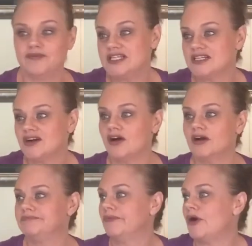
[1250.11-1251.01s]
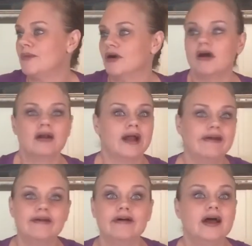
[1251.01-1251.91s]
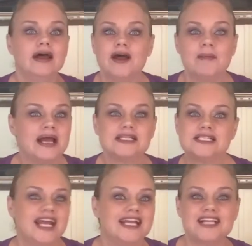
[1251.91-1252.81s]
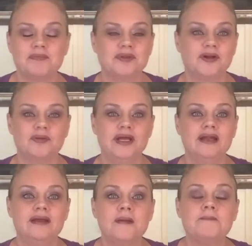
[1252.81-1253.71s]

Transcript: Visa card, Walmart card, I don't know. Y'all might change it up a little bit.